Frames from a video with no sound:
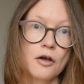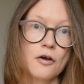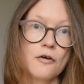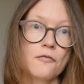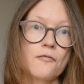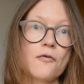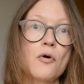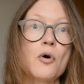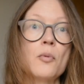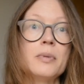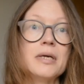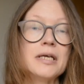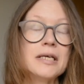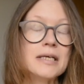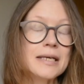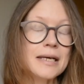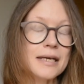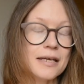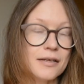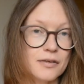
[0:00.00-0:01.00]
for
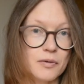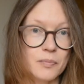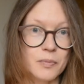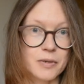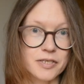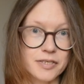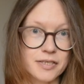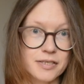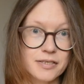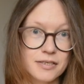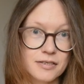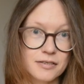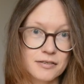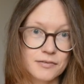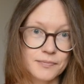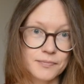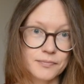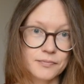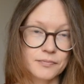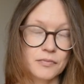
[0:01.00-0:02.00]
being in the present,
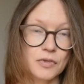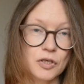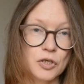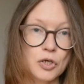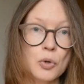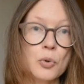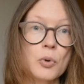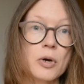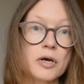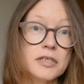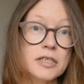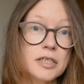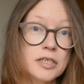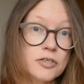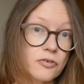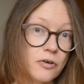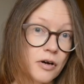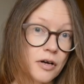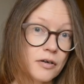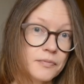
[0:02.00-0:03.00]
yoga
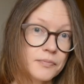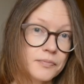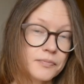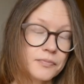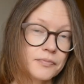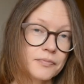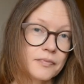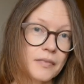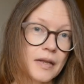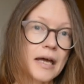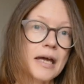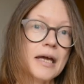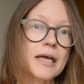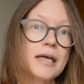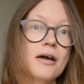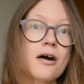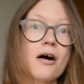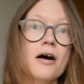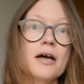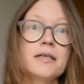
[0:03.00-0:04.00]
nidra,
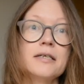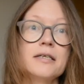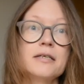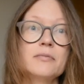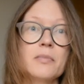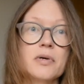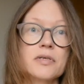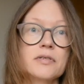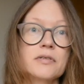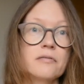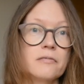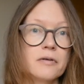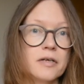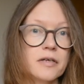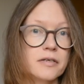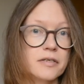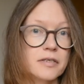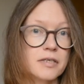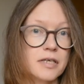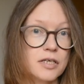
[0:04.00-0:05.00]
a guided muscle
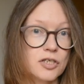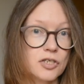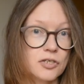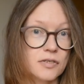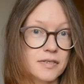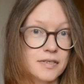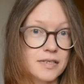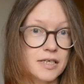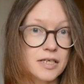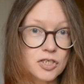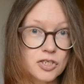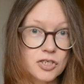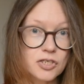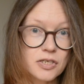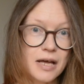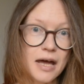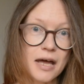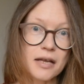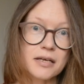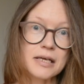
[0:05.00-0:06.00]
relaxation
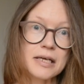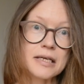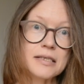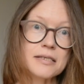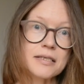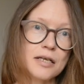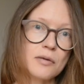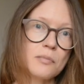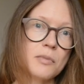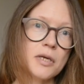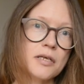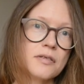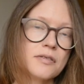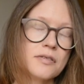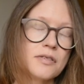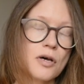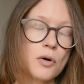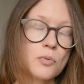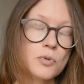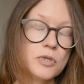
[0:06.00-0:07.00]
session, and a 10-minute
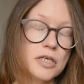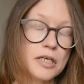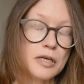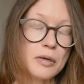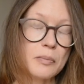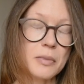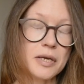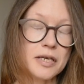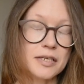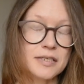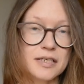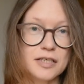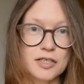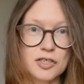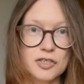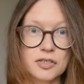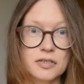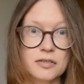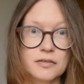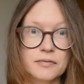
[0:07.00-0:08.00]
sounding
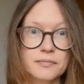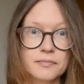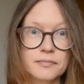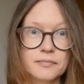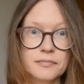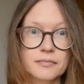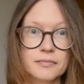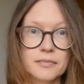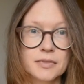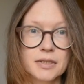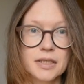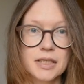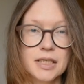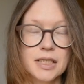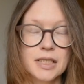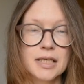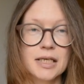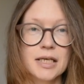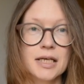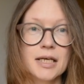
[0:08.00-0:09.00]
meditation.
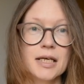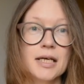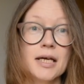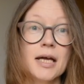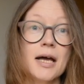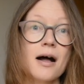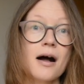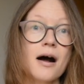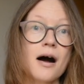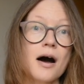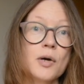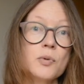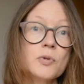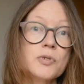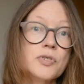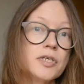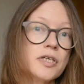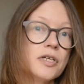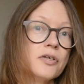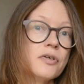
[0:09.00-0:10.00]
I will
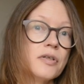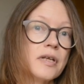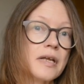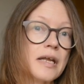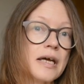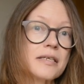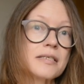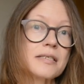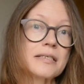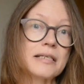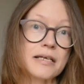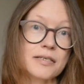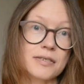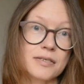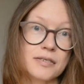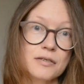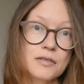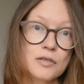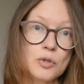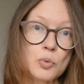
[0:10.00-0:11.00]
see you in the next
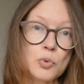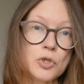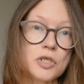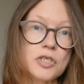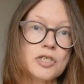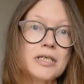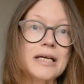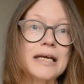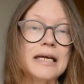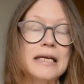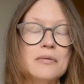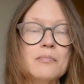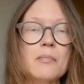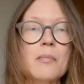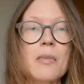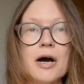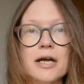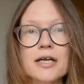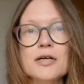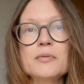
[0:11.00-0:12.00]
lesson, which, in
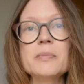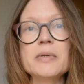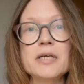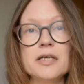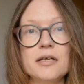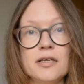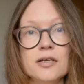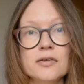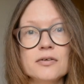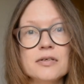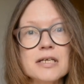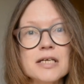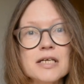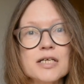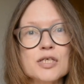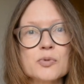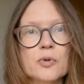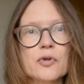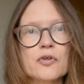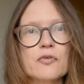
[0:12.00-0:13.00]
my opinion,
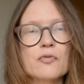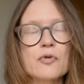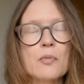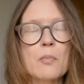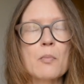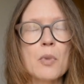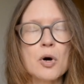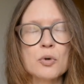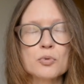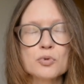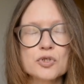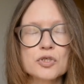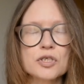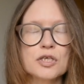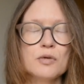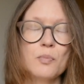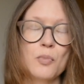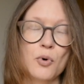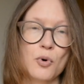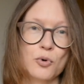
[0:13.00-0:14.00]
is one of the most
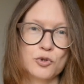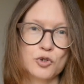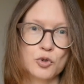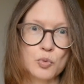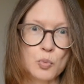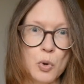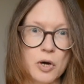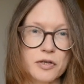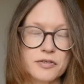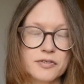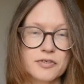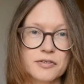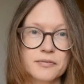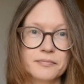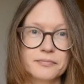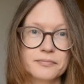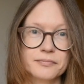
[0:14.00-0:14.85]
important ones.